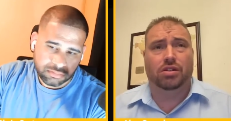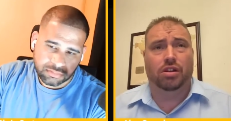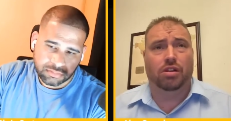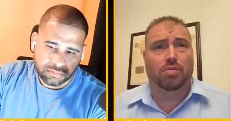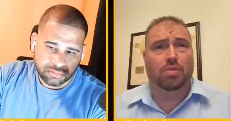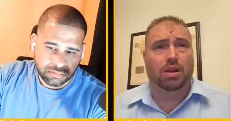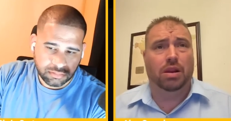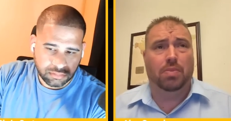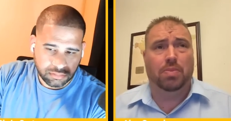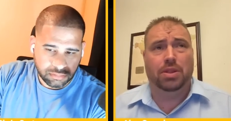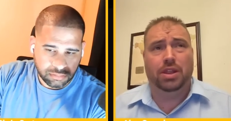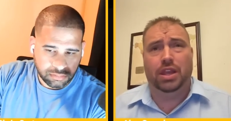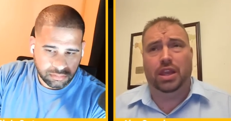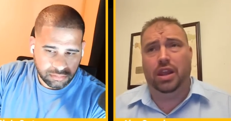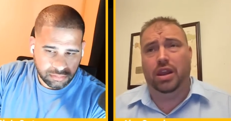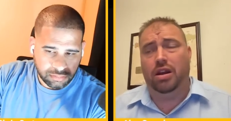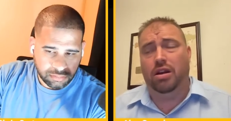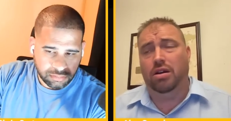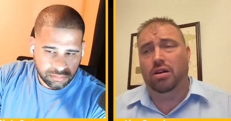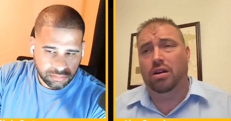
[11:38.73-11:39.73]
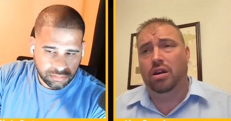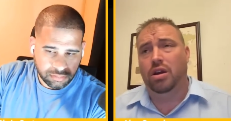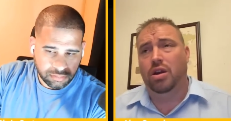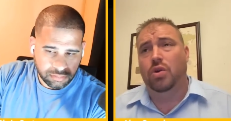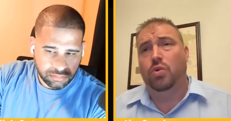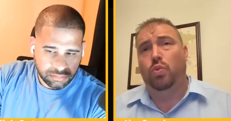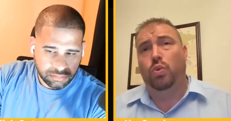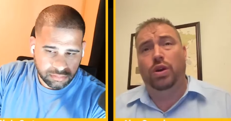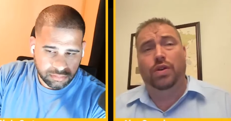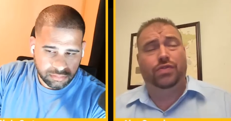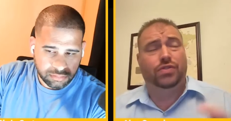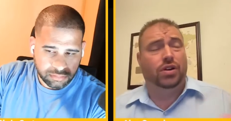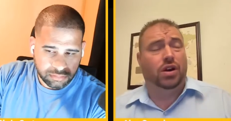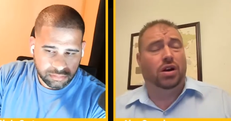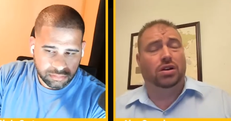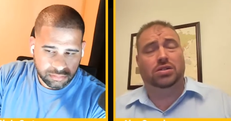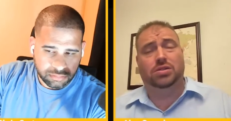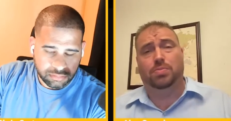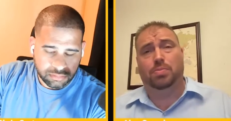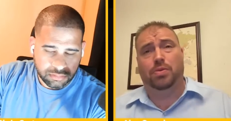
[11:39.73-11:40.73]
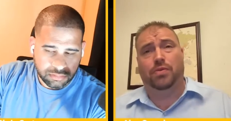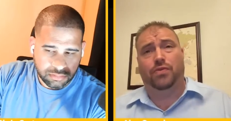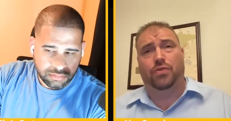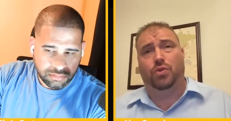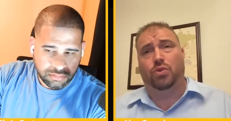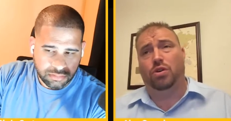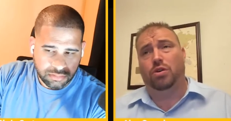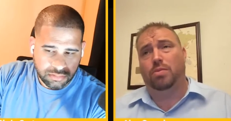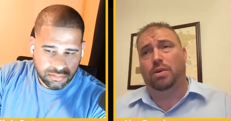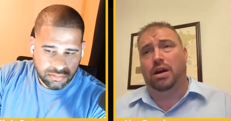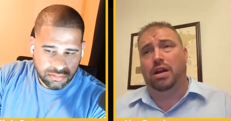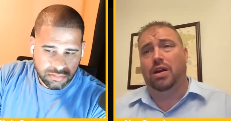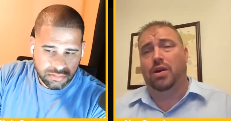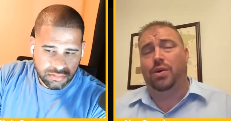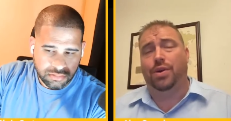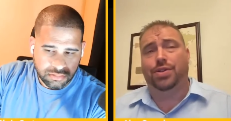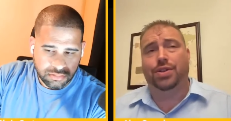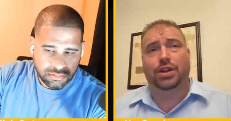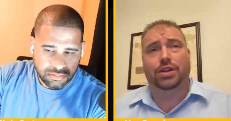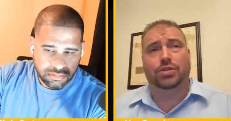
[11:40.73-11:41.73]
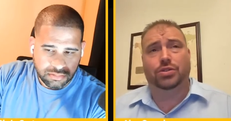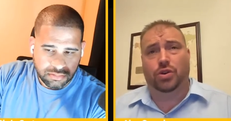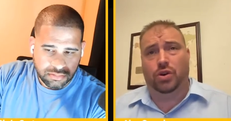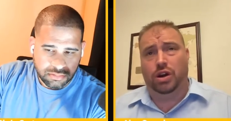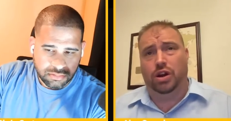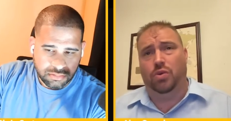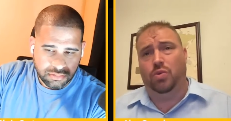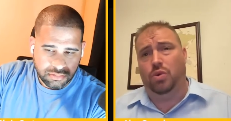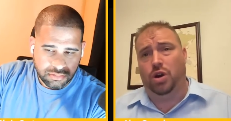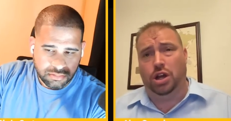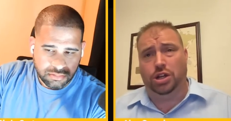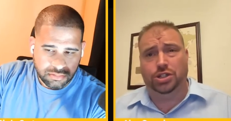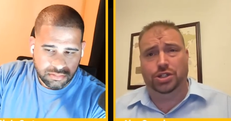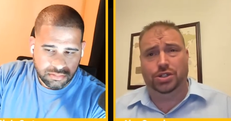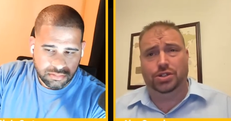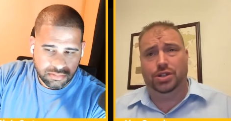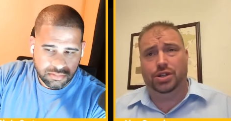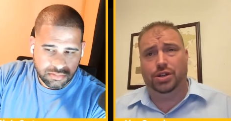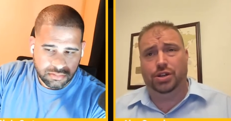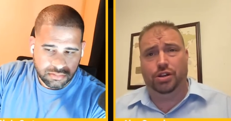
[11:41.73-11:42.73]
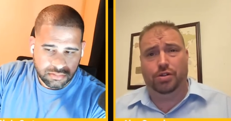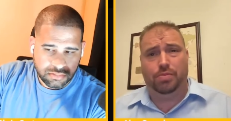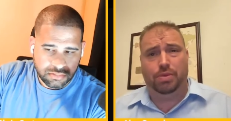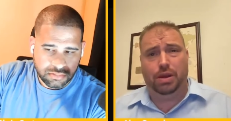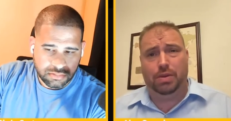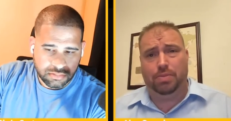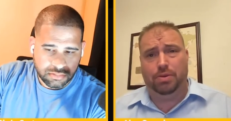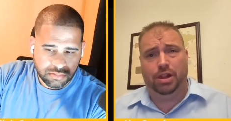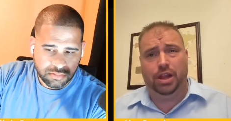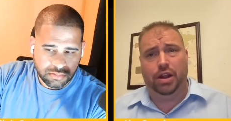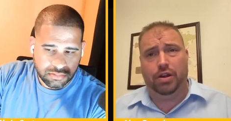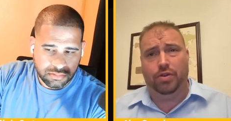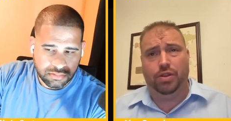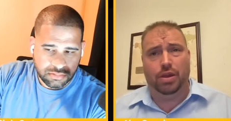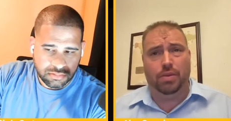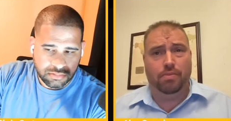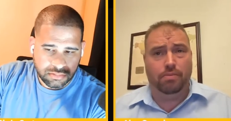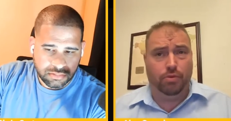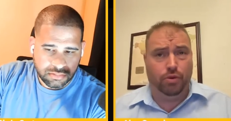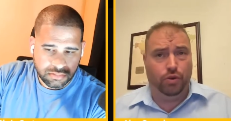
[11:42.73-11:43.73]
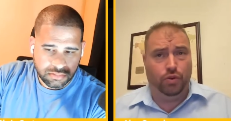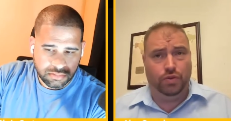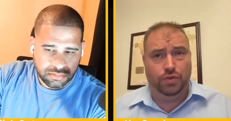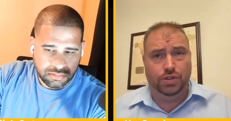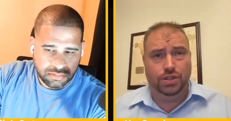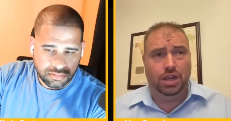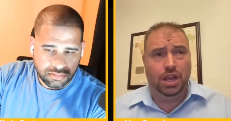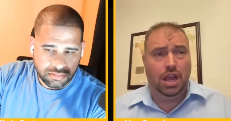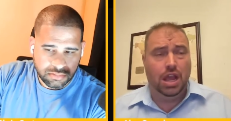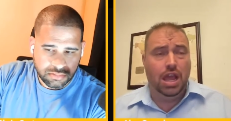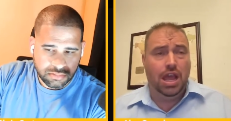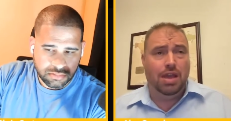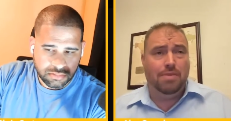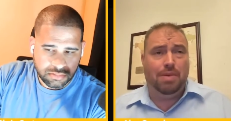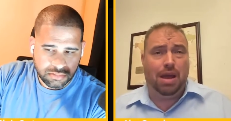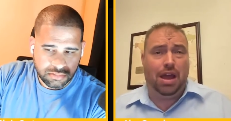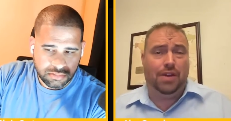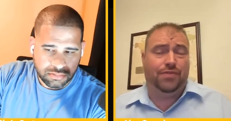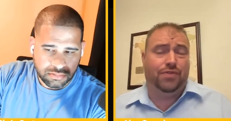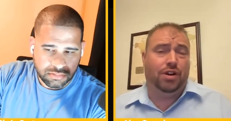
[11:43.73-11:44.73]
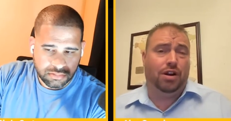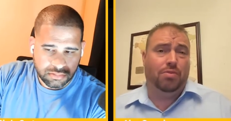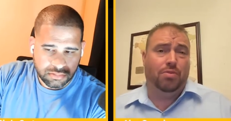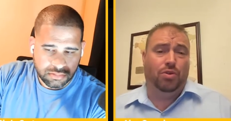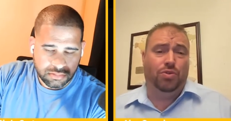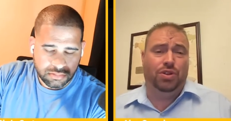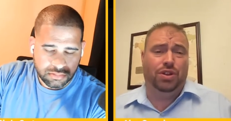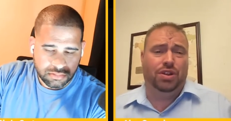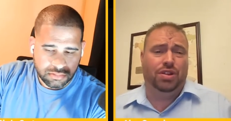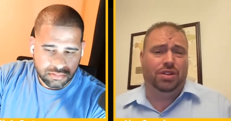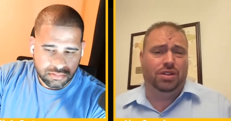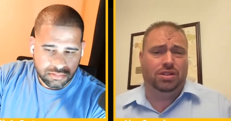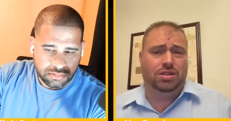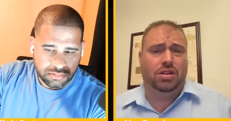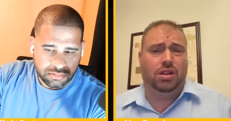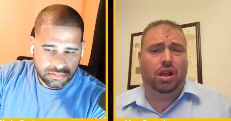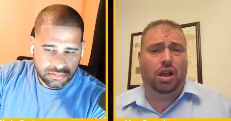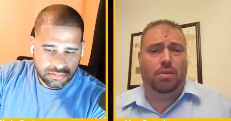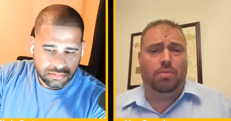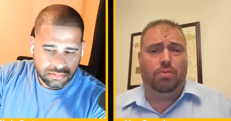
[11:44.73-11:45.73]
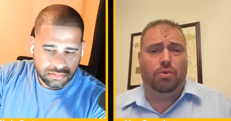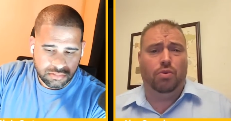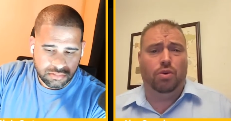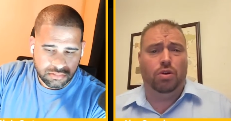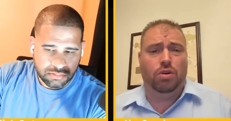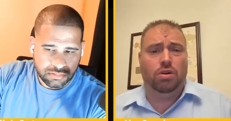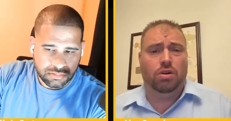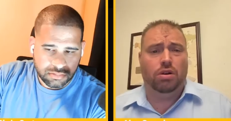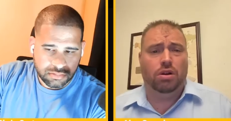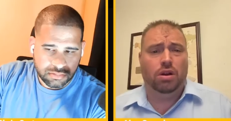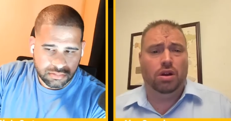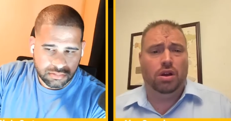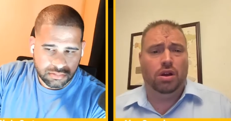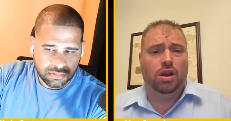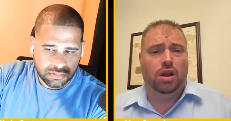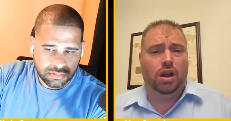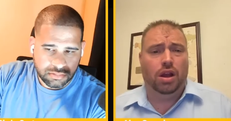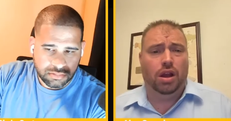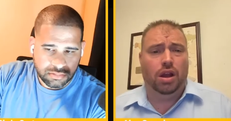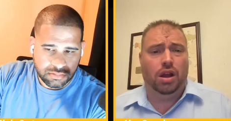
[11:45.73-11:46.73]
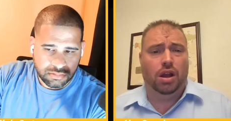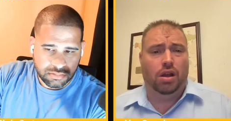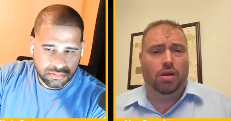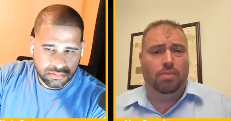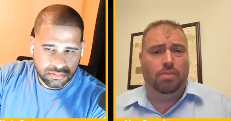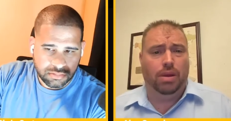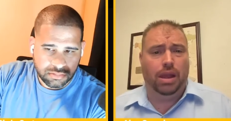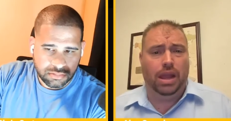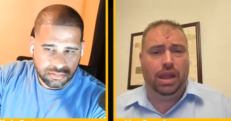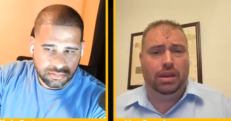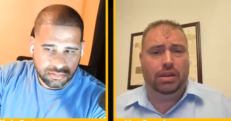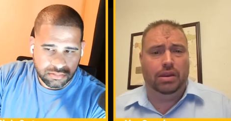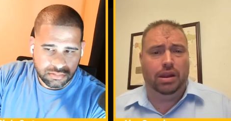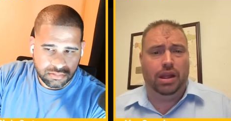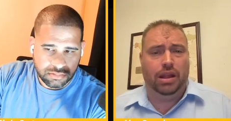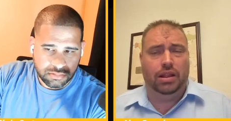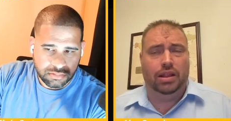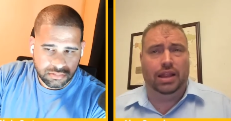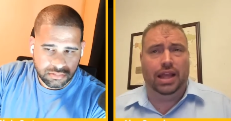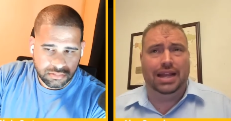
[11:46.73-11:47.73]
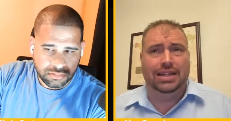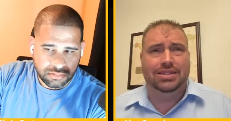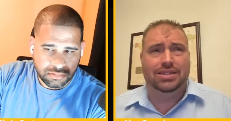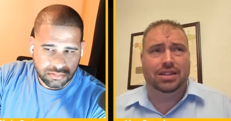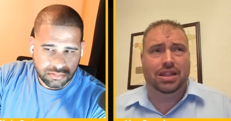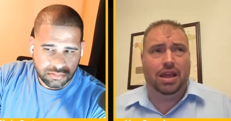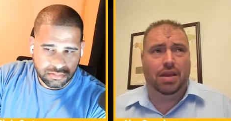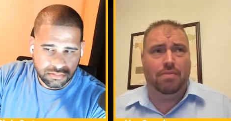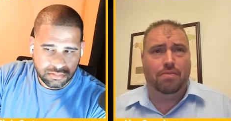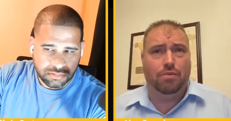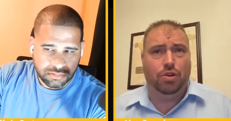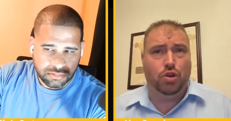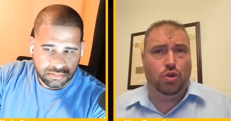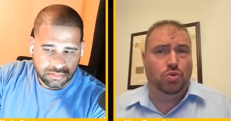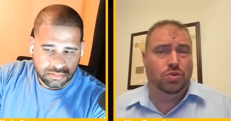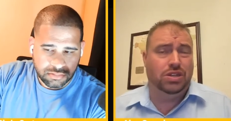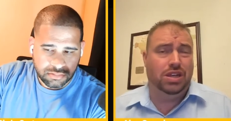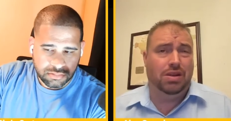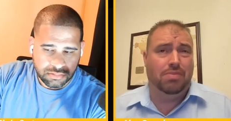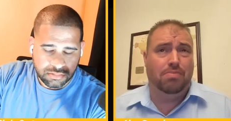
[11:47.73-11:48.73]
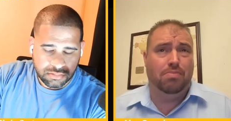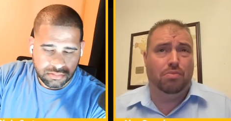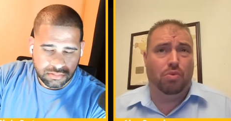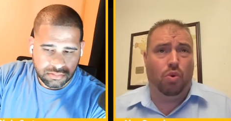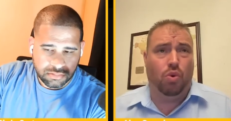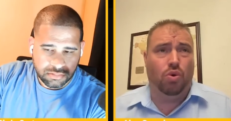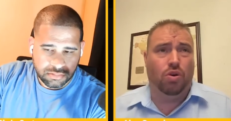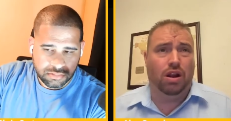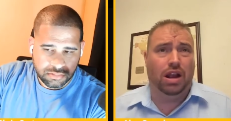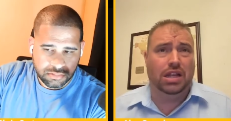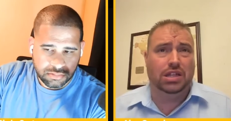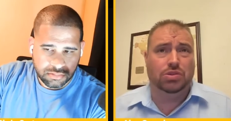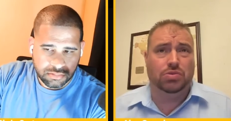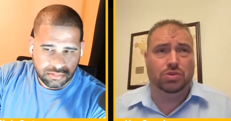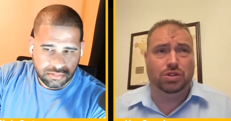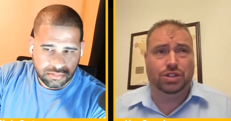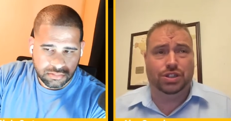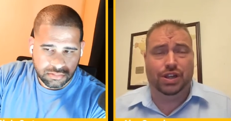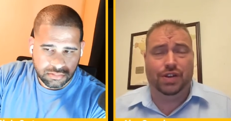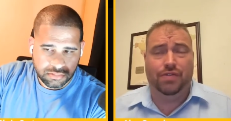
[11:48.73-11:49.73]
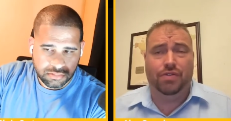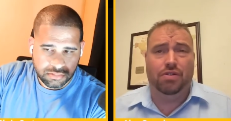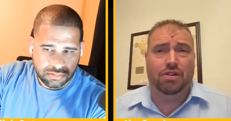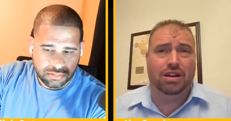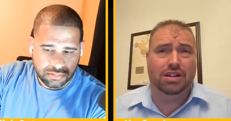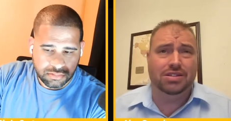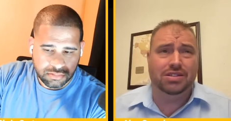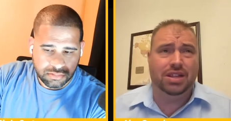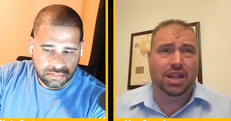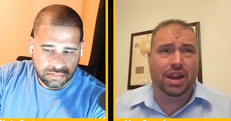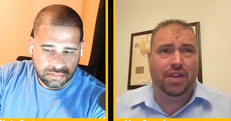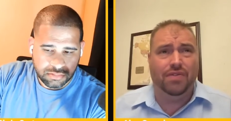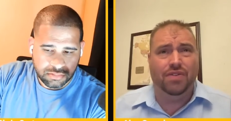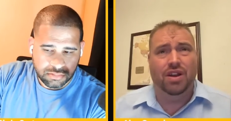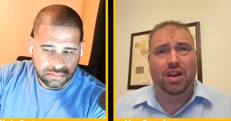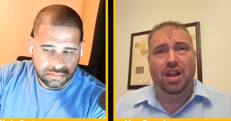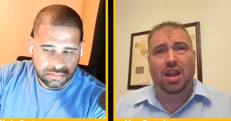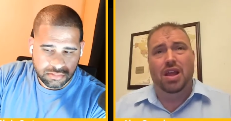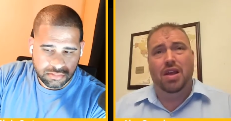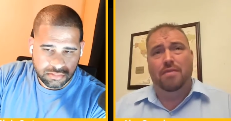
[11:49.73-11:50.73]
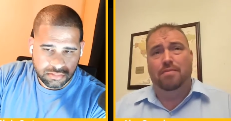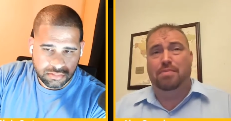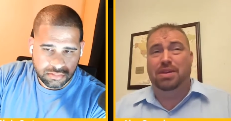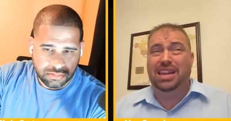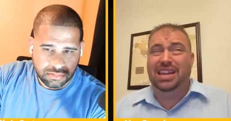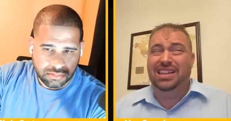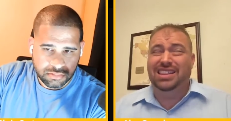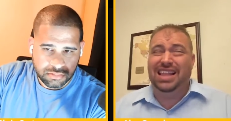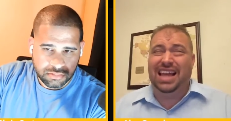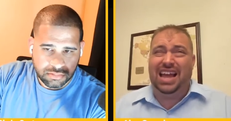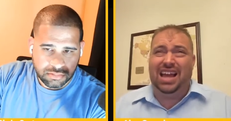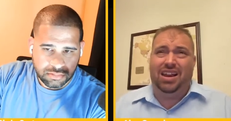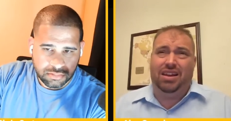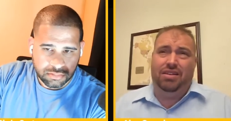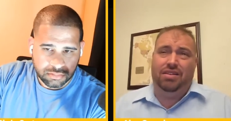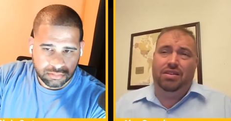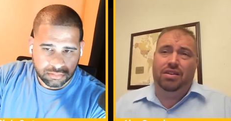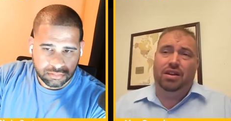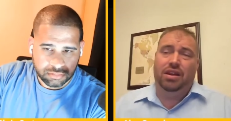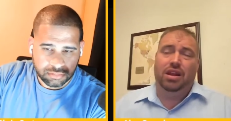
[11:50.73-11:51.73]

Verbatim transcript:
Speaker 1: a little bit up in the air. We've talked before about how I think Darnell Washington could be a player that moves Pat Freiermuth into the slot more um, and, and lets them use him more as a receiver instead of being that,